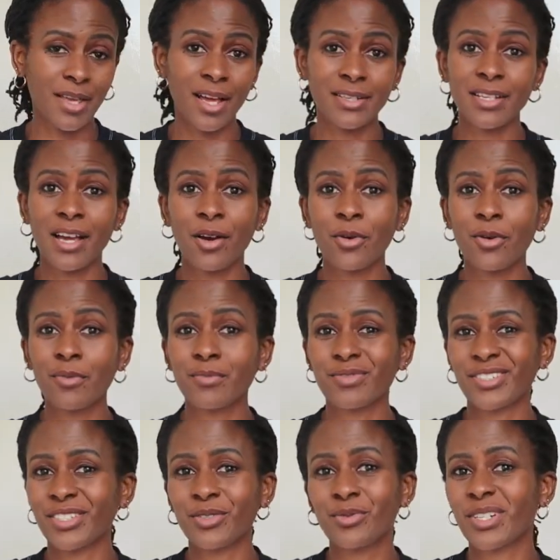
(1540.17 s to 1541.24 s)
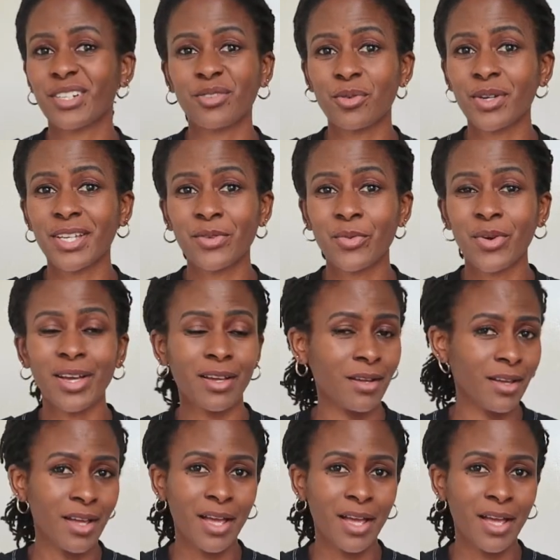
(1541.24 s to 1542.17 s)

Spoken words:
at her home she couldn't go anywhere,